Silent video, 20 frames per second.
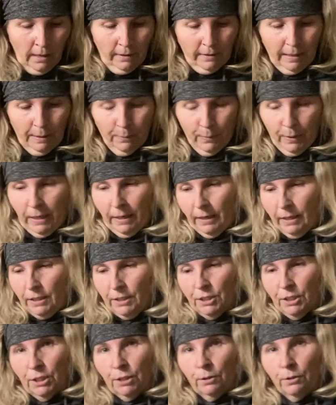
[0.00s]
Then what I'm going to
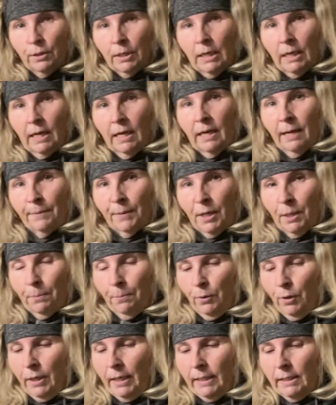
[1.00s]
do, I'm going to
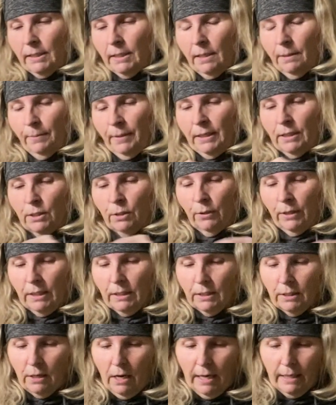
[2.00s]
put my soy
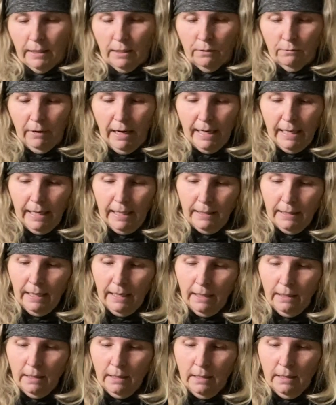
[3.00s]
sauce right in
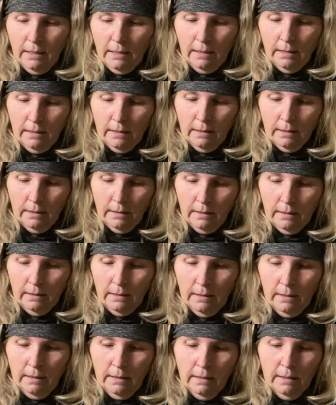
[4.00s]
there.
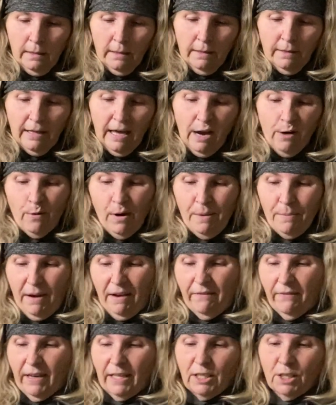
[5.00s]
That way my
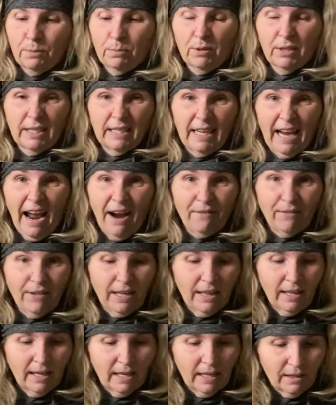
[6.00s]
vegetables and
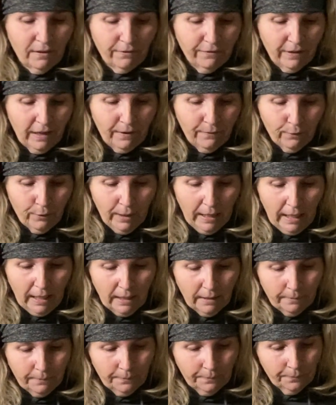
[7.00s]
everything get the flavoring
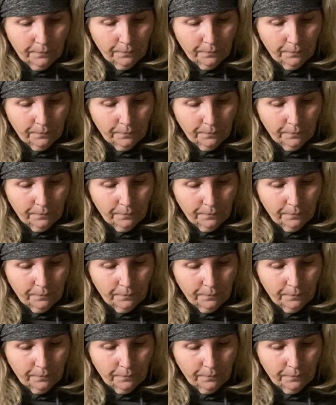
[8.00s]
in.